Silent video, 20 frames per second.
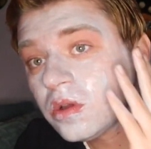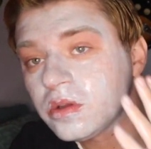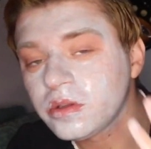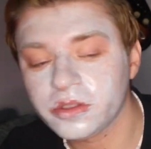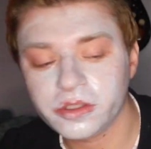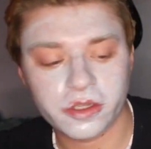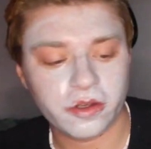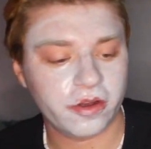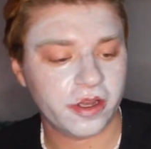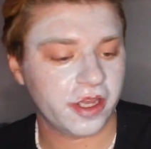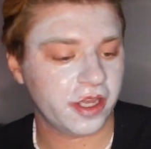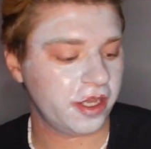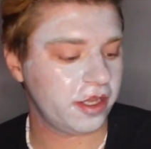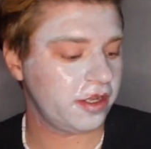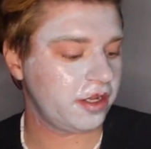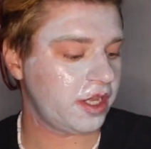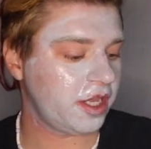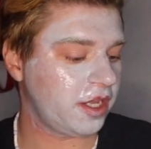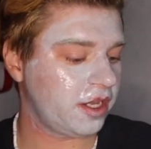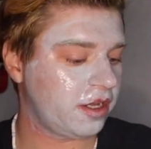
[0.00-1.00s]
Let's go
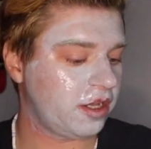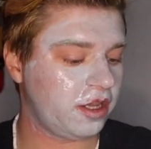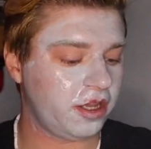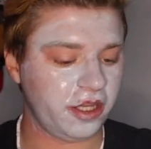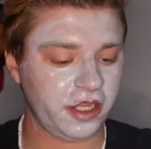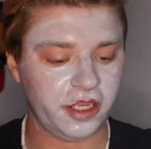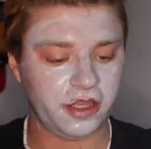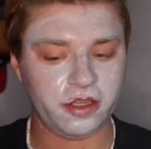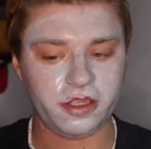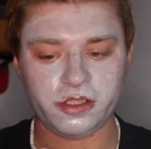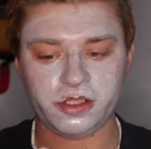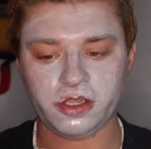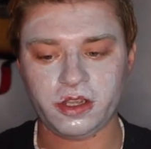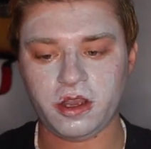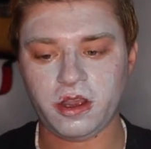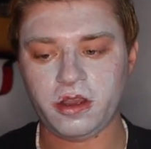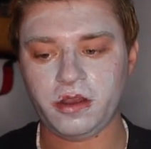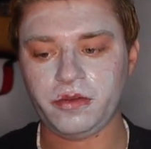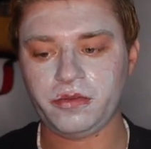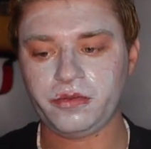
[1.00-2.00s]
ahead and clean this
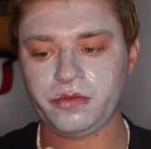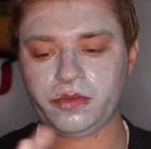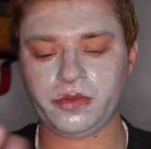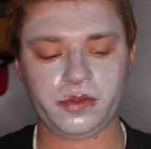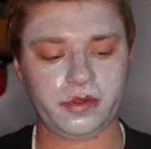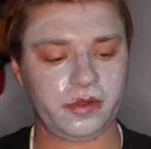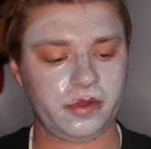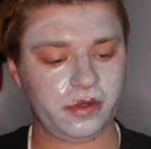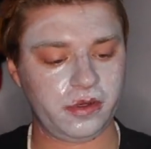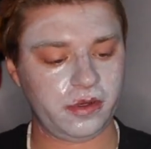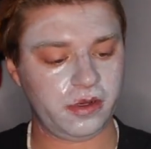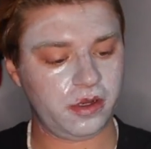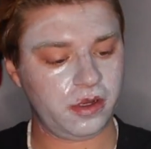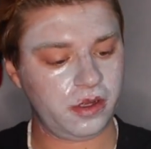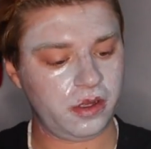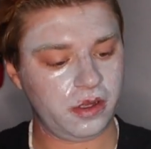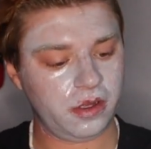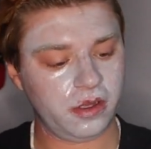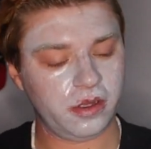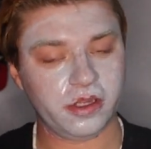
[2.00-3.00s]
off.
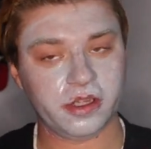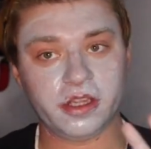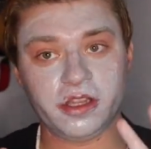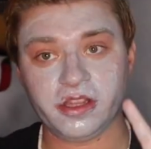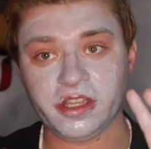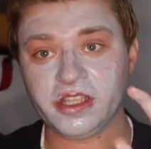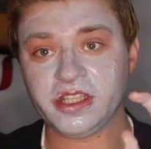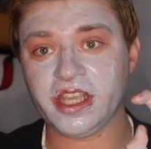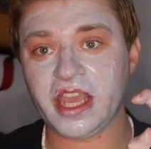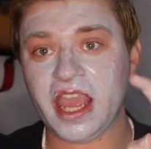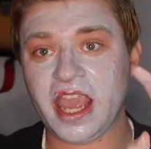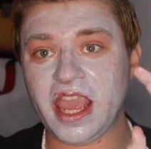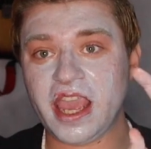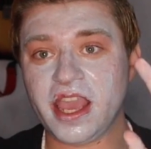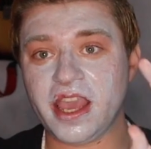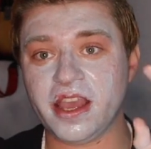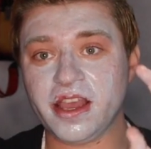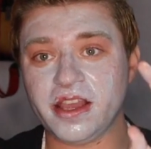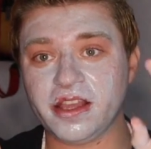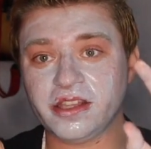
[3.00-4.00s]
Get these
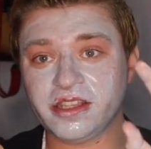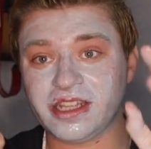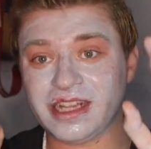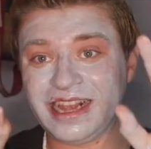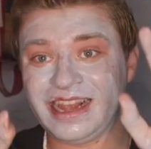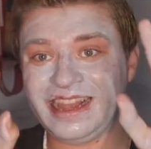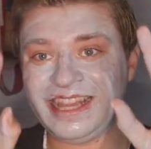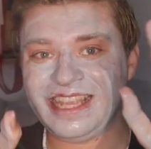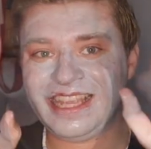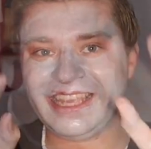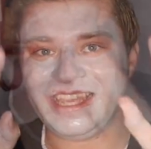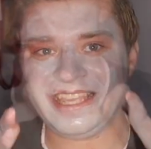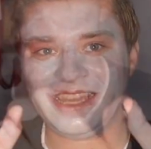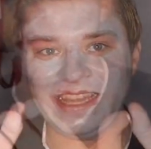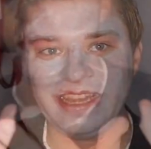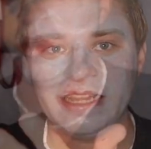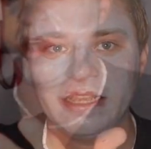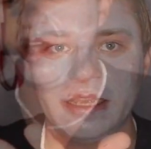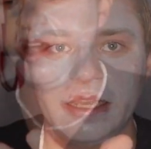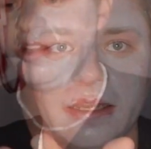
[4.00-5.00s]
hands clean. Wow,